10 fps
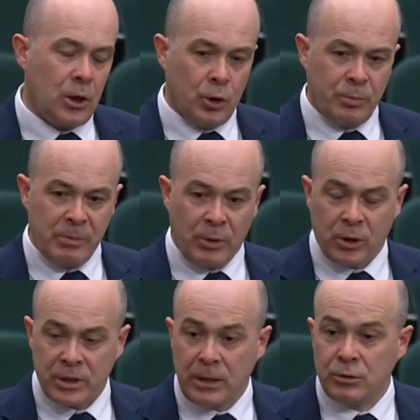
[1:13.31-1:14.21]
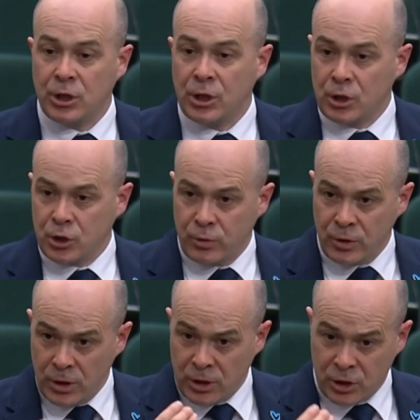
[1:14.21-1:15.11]
could be bought out
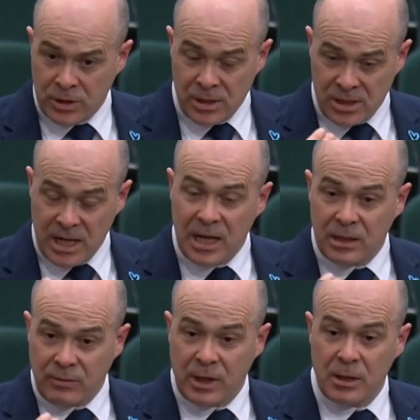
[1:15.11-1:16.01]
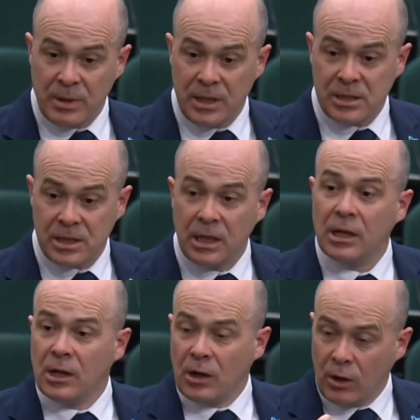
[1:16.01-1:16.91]
to sustain the viability
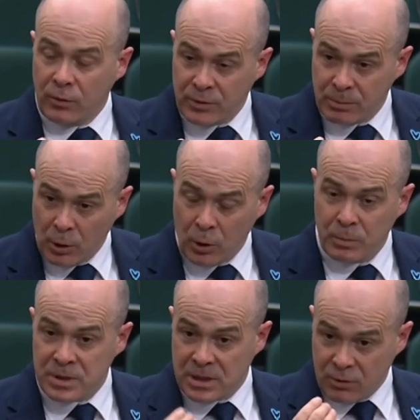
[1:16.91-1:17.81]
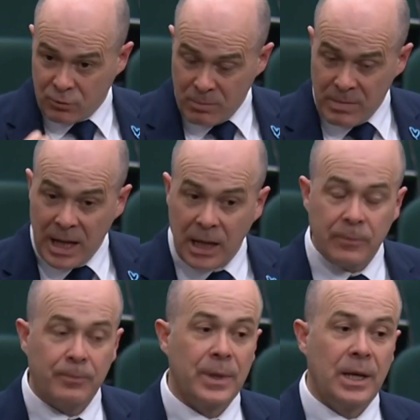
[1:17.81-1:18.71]
of the pubs that
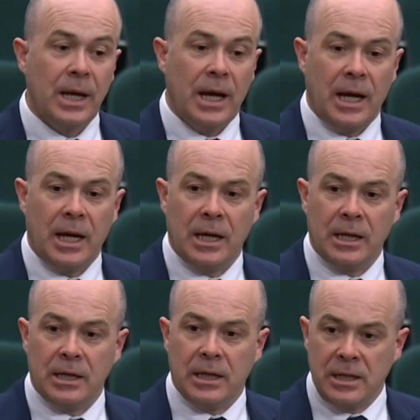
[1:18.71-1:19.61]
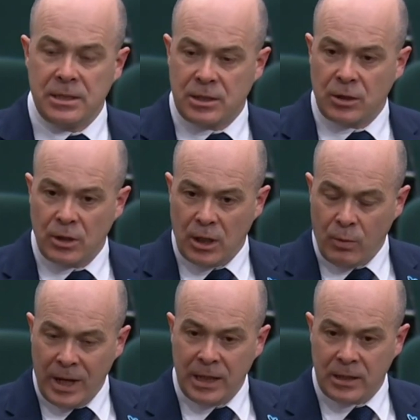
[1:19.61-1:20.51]
remain? Is there a
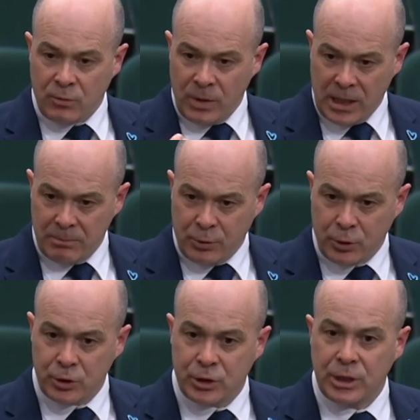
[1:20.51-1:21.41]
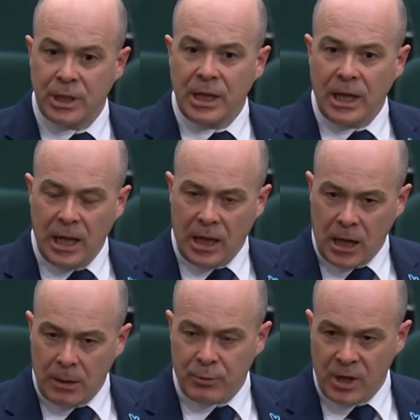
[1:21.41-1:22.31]
way that we can put a
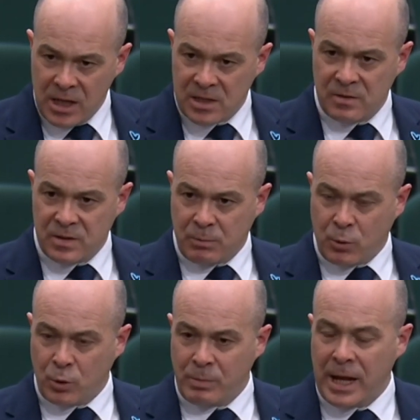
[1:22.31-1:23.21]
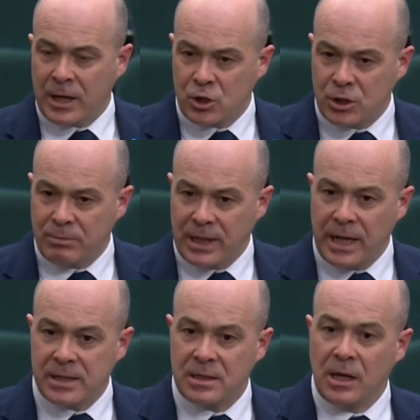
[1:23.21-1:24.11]
comprehensive support package in
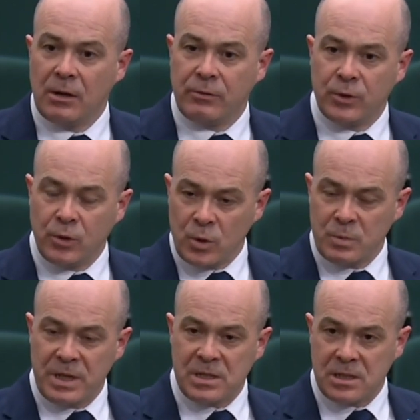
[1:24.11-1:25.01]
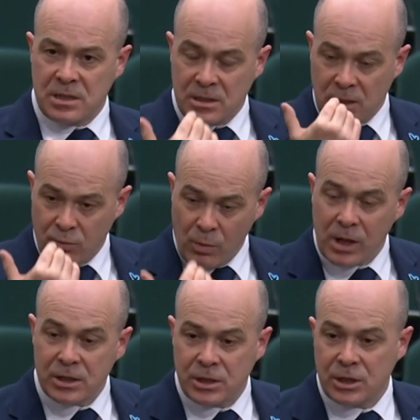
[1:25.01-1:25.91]
place for those businesses that
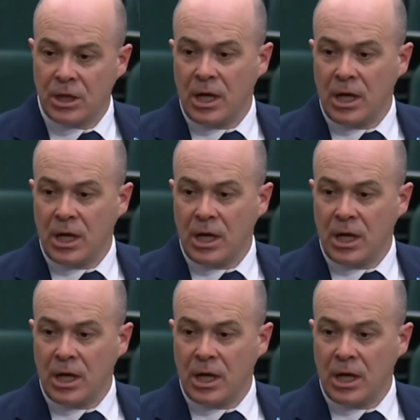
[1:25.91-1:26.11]
want